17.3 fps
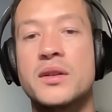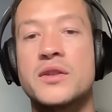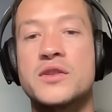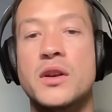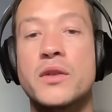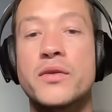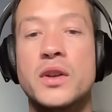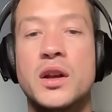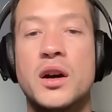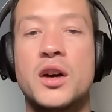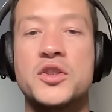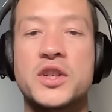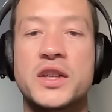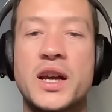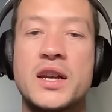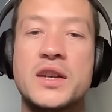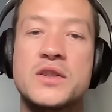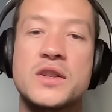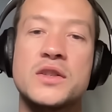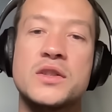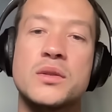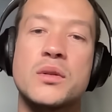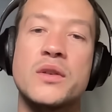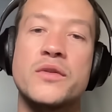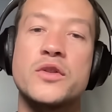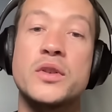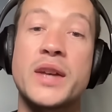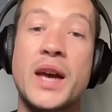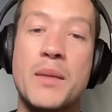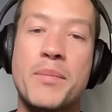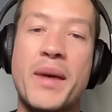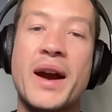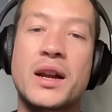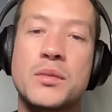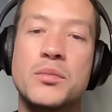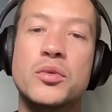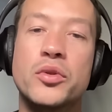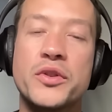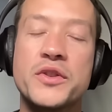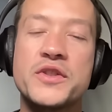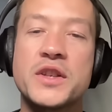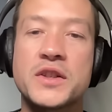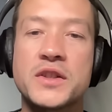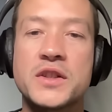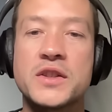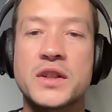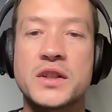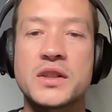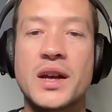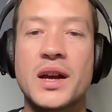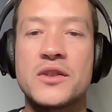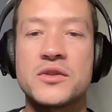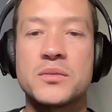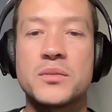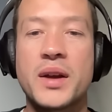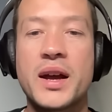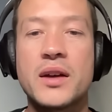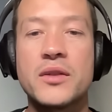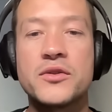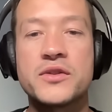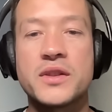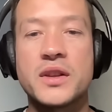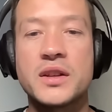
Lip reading: So for larger cases, so if you get back more than £66,000,